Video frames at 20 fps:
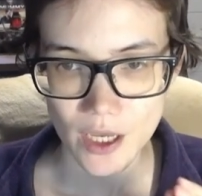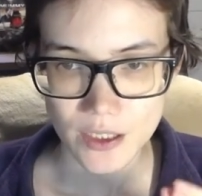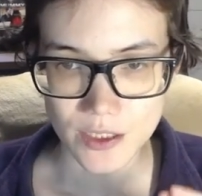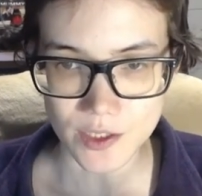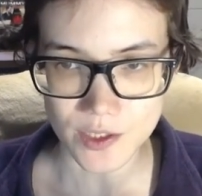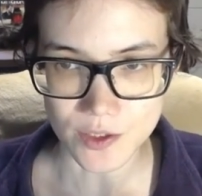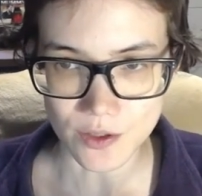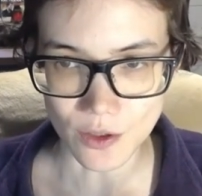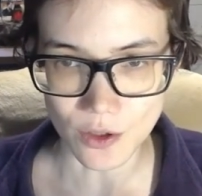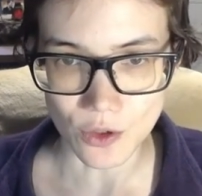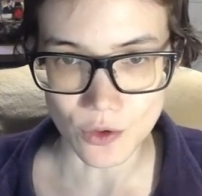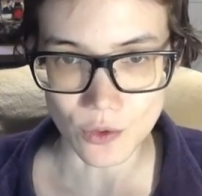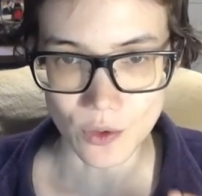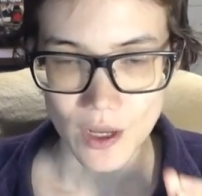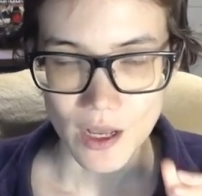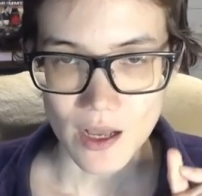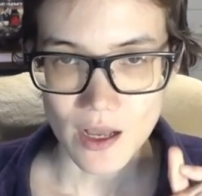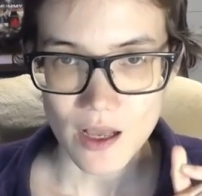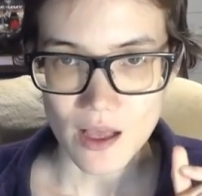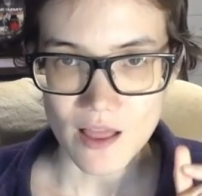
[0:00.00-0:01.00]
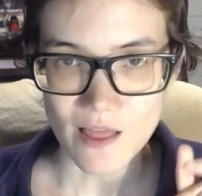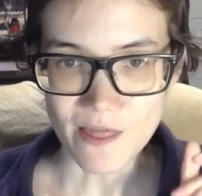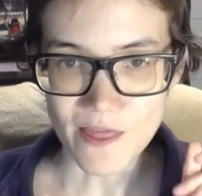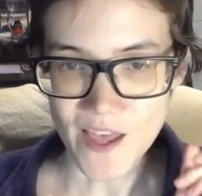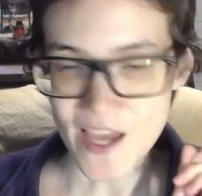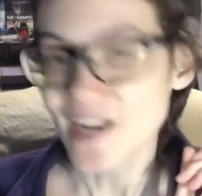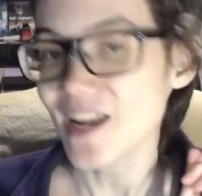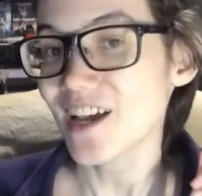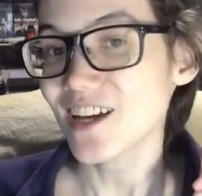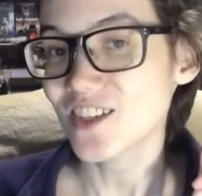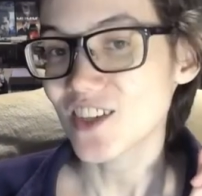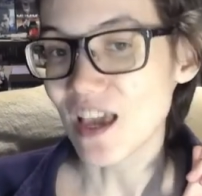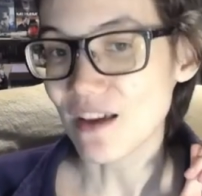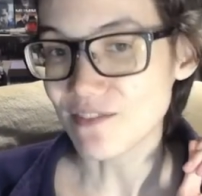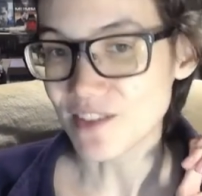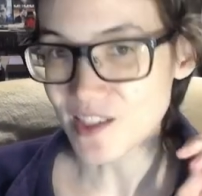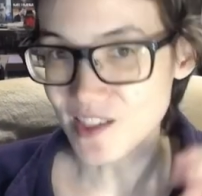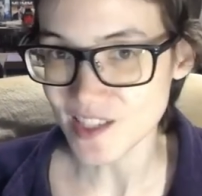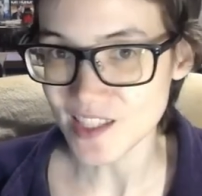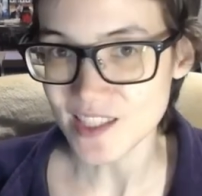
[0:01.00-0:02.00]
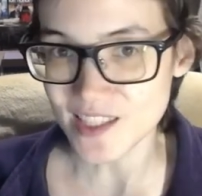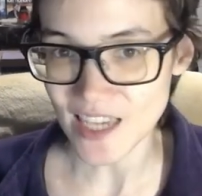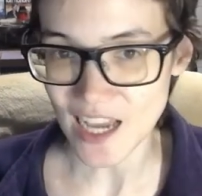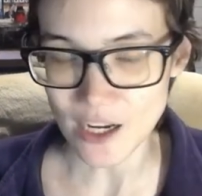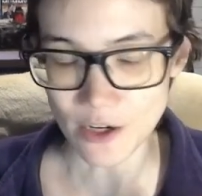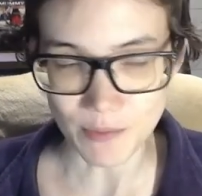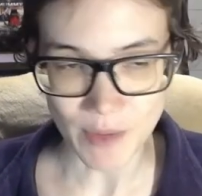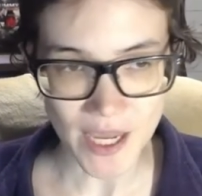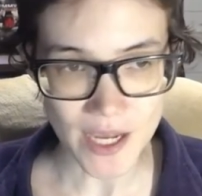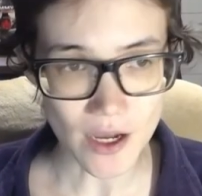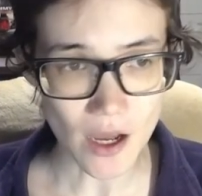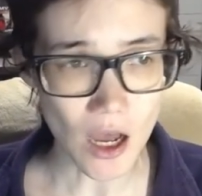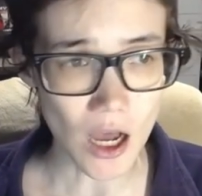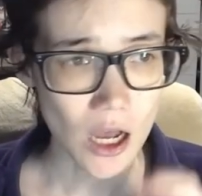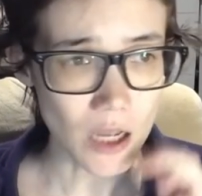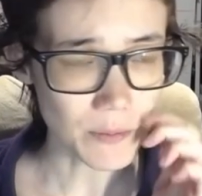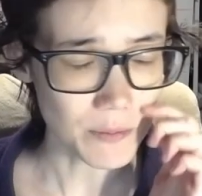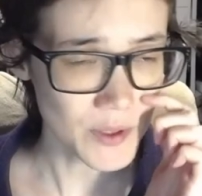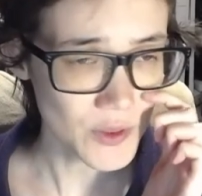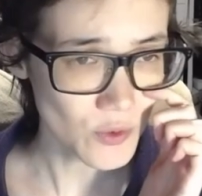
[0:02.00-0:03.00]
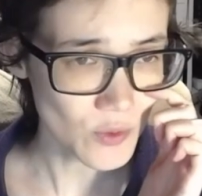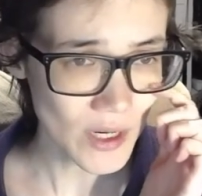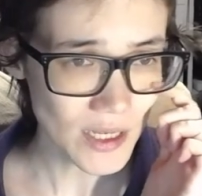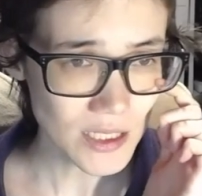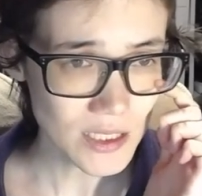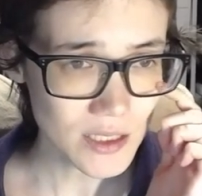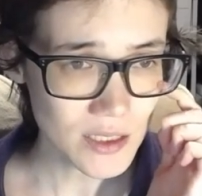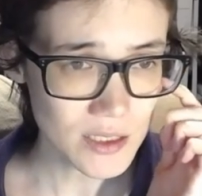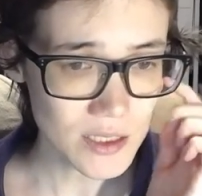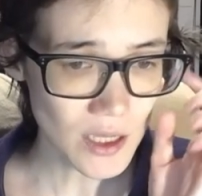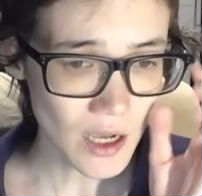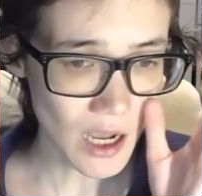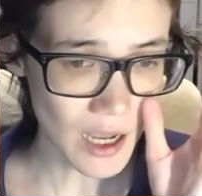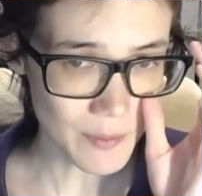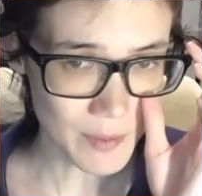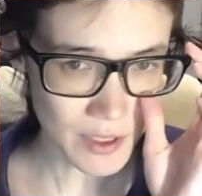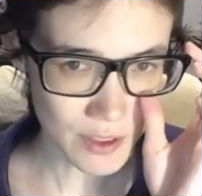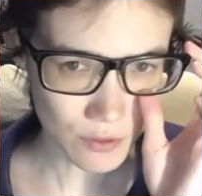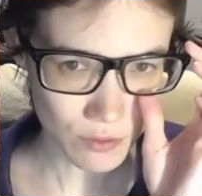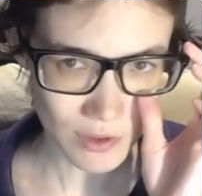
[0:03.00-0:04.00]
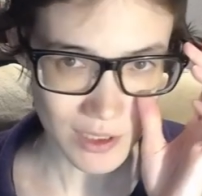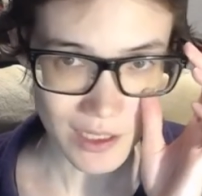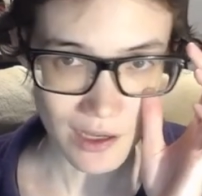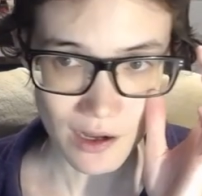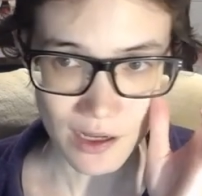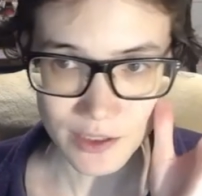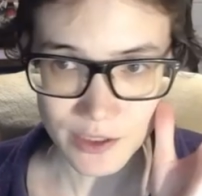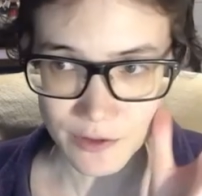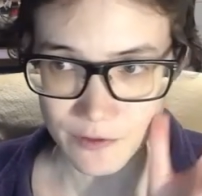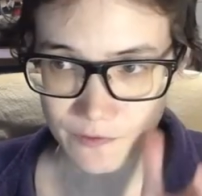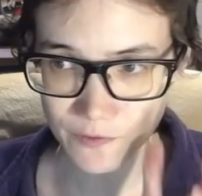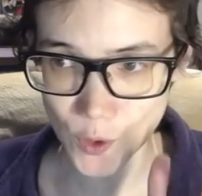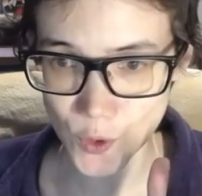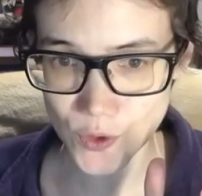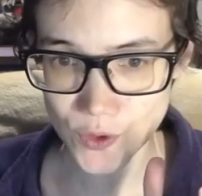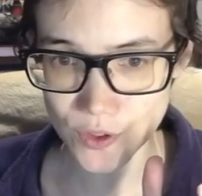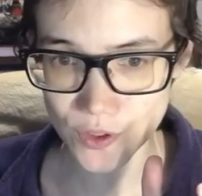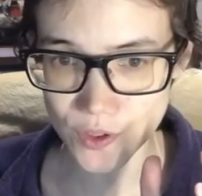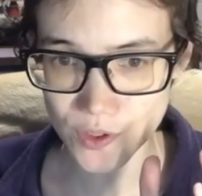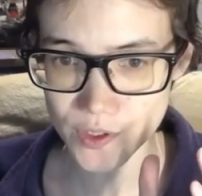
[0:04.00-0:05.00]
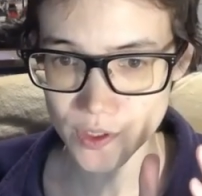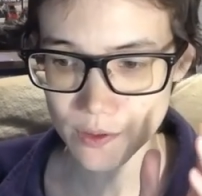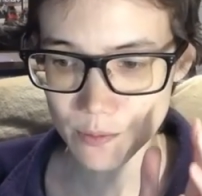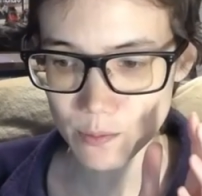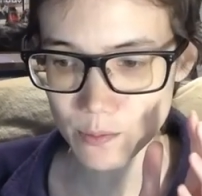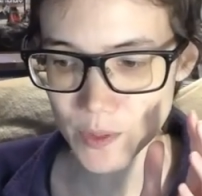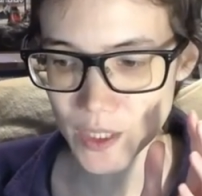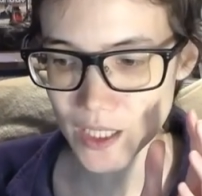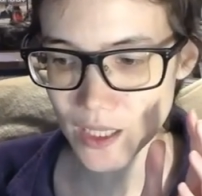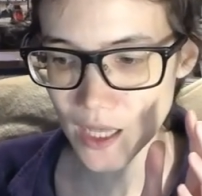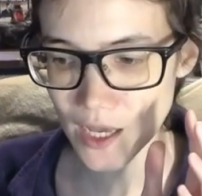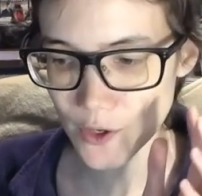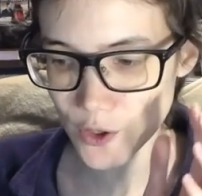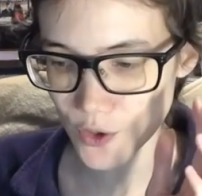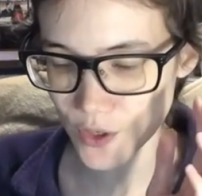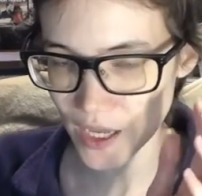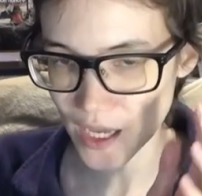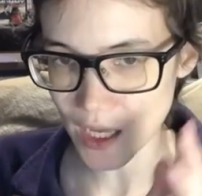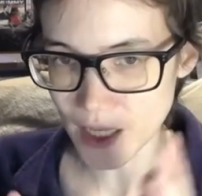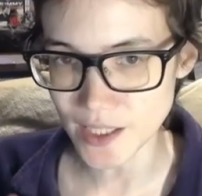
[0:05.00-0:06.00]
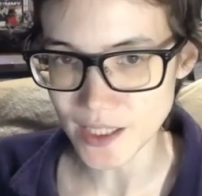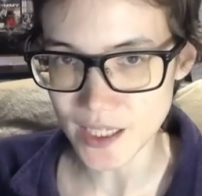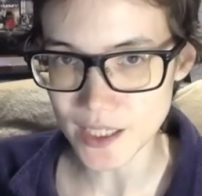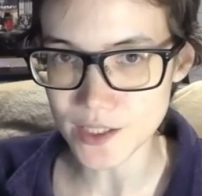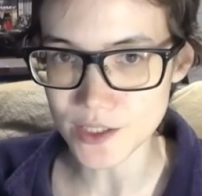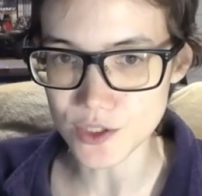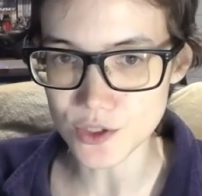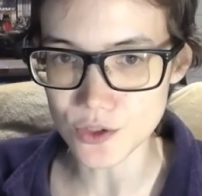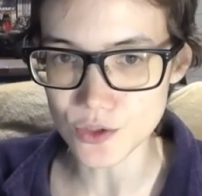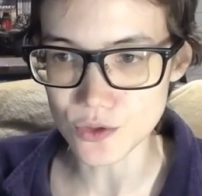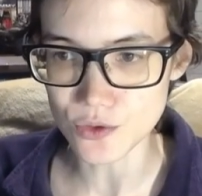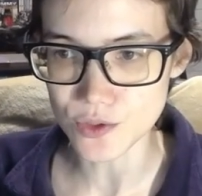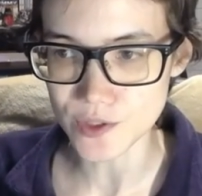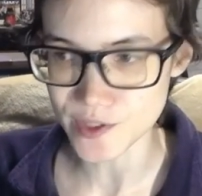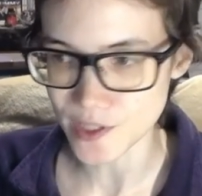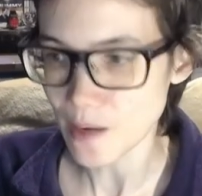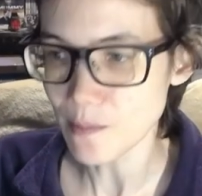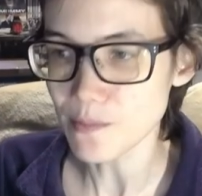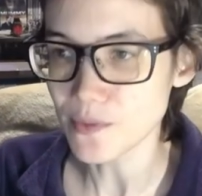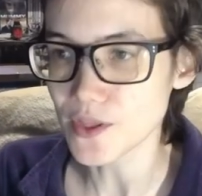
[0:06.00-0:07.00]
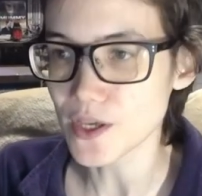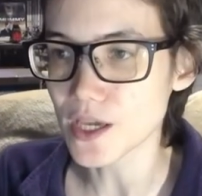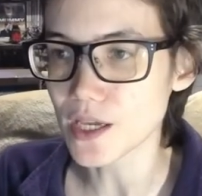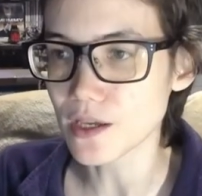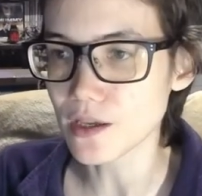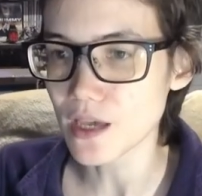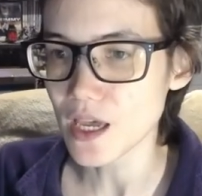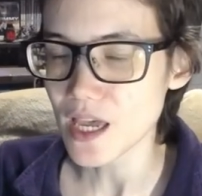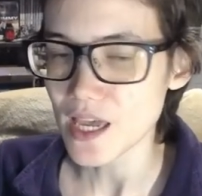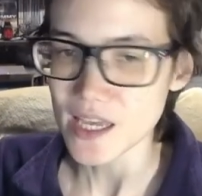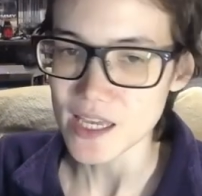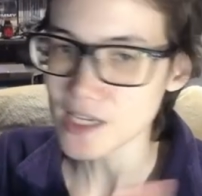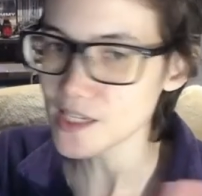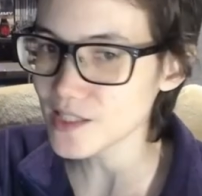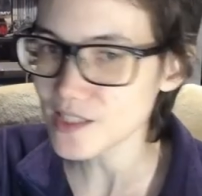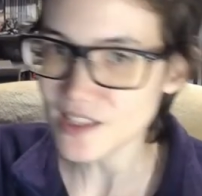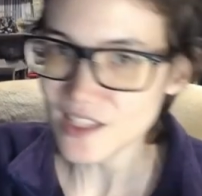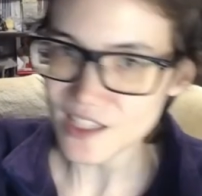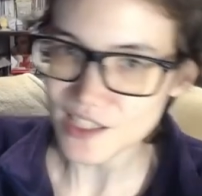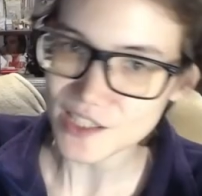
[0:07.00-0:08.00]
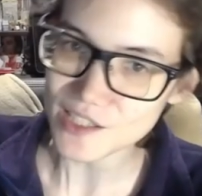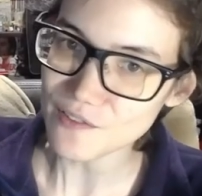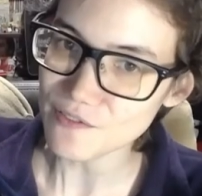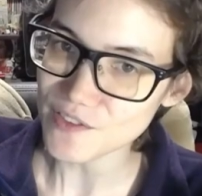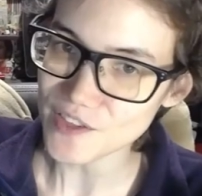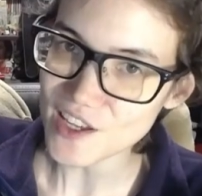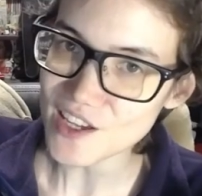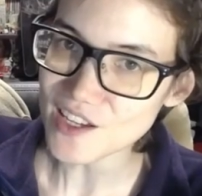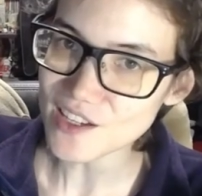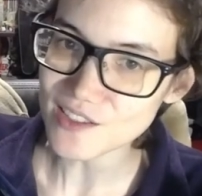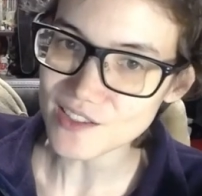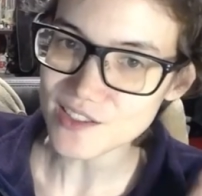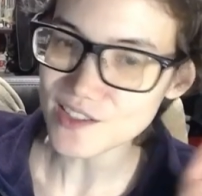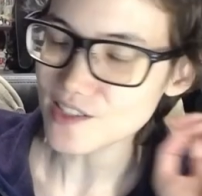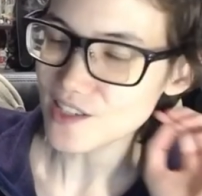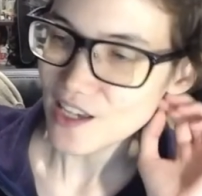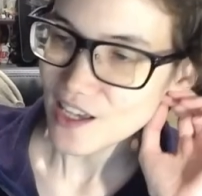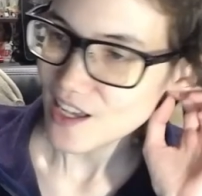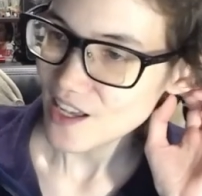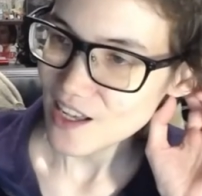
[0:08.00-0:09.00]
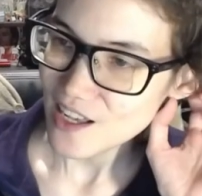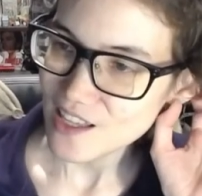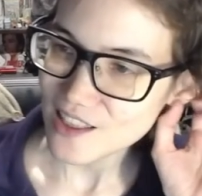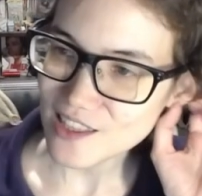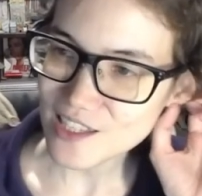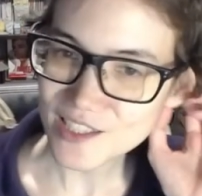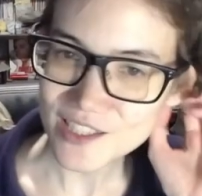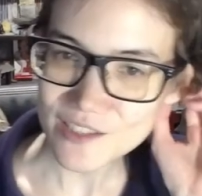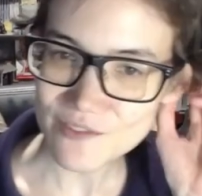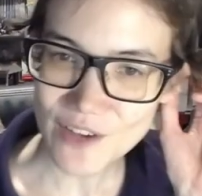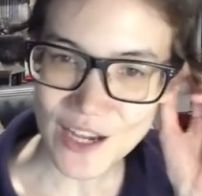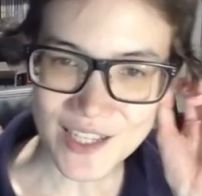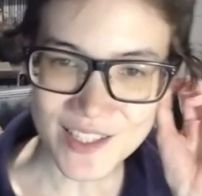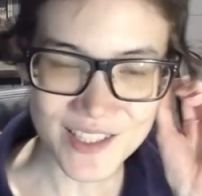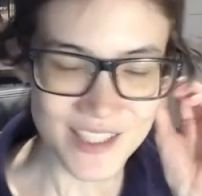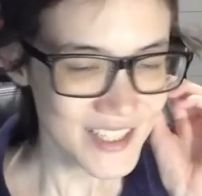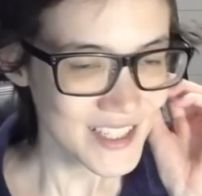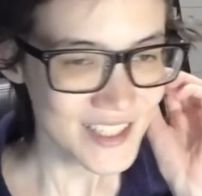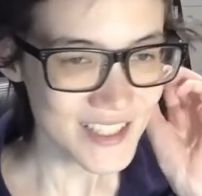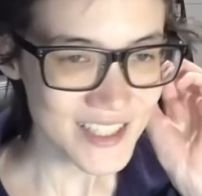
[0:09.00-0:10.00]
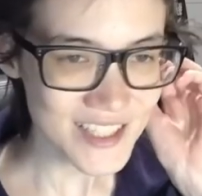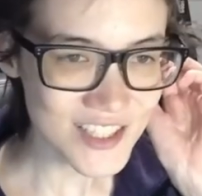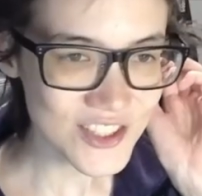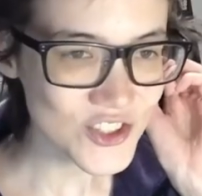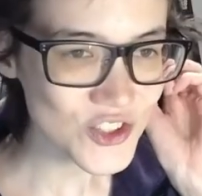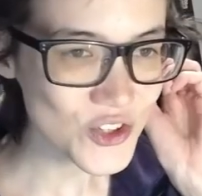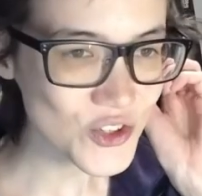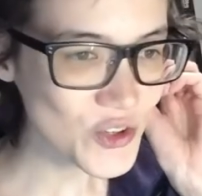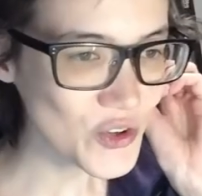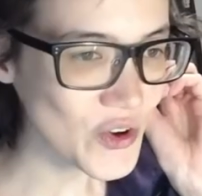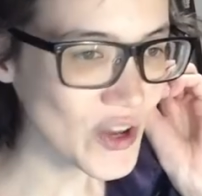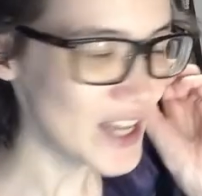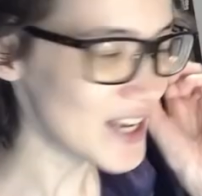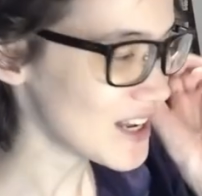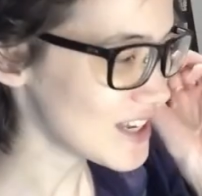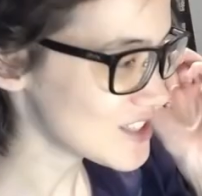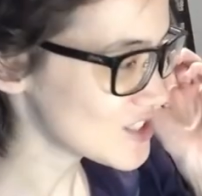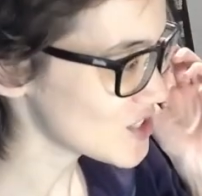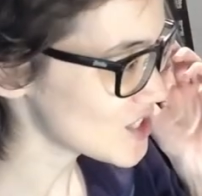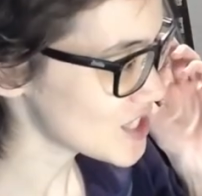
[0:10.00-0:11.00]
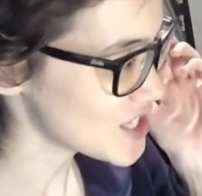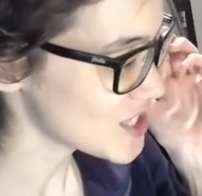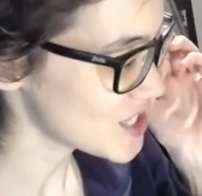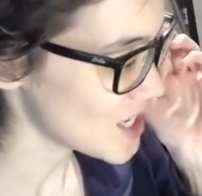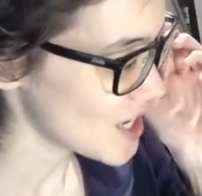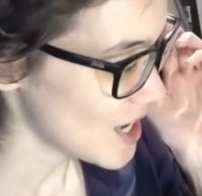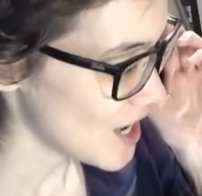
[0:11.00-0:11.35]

So then I actually have to sit down and make art. But the rest of the time, it's really hard to focus and be like, okay, I need to do something. Here's a list of things, list of ideas to do. And I just,